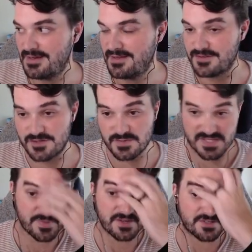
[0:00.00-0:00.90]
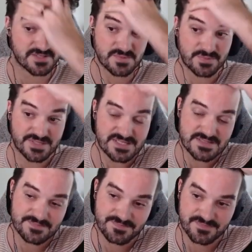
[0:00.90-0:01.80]
The Doomsday Bunker is
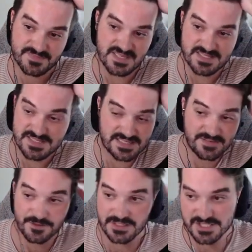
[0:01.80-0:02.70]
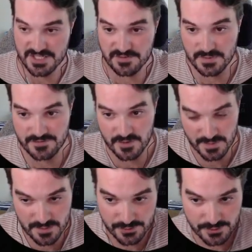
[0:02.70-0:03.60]
complete, it's a significant achievement for the
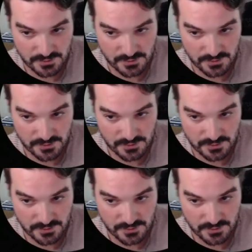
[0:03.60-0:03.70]
people who